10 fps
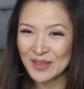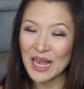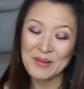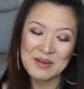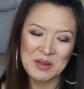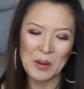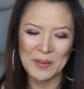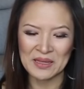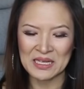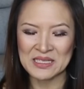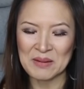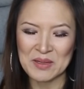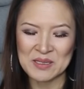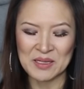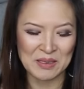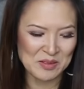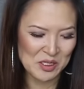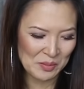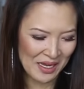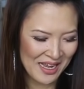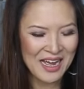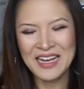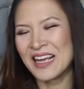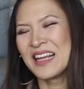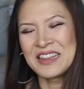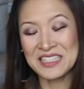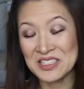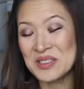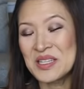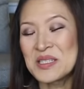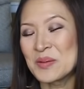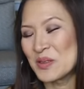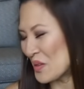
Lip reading: I was hoping they send me some kimchi, but this will